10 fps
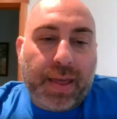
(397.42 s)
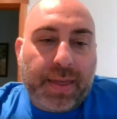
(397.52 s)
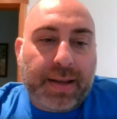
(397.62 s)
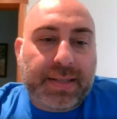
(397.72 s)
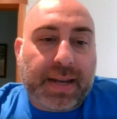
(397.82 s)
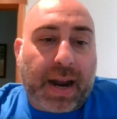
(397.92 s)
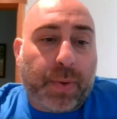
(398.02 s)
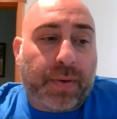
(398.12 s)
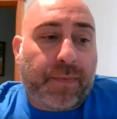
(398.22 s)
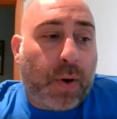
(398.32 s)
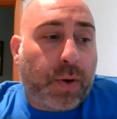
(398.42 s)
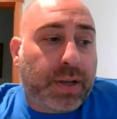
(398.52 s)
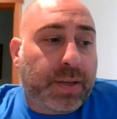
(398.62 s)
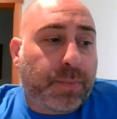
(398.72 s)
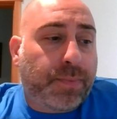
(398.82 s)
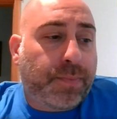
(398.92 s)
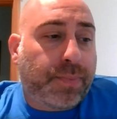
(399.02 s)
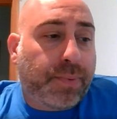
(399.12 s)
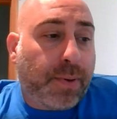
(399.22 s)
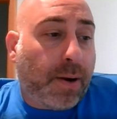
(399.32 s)
of the things that I would focus
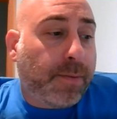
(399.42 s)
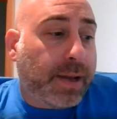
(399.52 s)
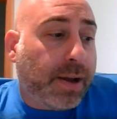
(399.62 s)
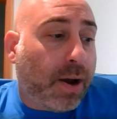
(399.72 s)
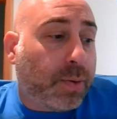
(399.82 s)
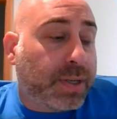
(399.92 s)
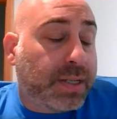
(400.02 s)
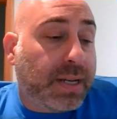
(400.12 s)
probably on